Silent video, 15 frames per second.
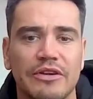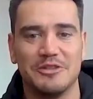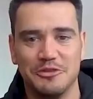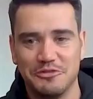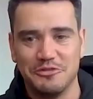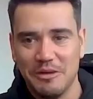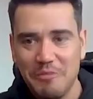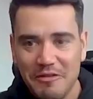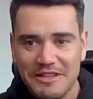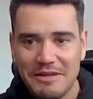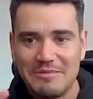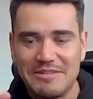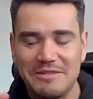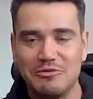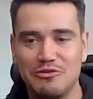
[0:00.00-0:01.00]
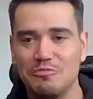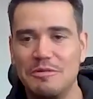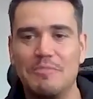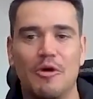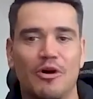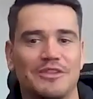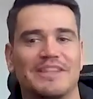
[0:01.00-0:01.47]
If some of them seems to be
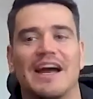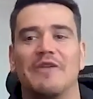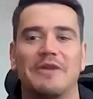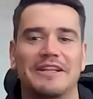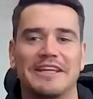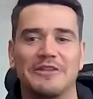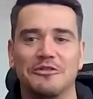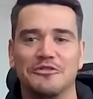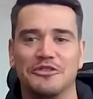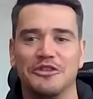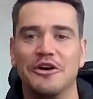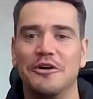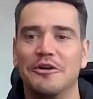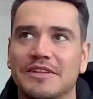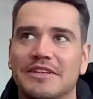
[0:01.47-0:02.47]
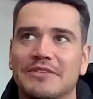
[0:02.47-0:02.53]
more direct than other,